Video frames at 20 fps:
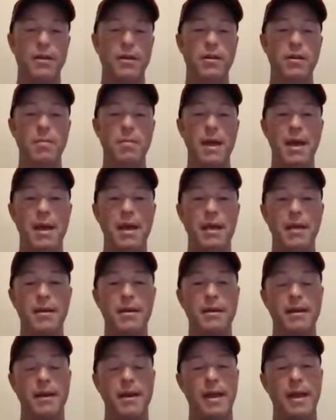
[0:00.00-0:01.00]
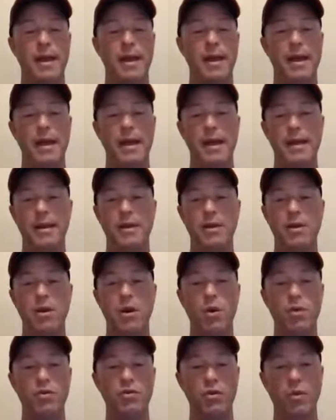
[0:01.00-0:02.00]
You may, and
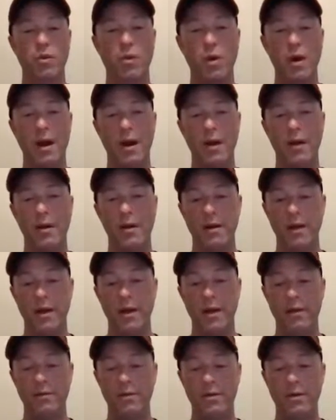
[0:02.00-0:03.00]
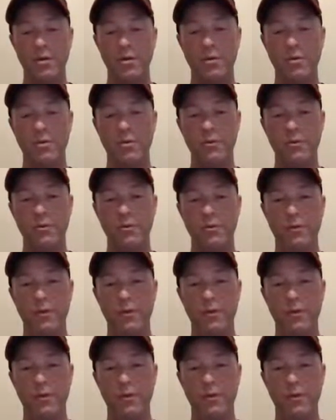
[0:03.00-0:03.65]
know what's required of you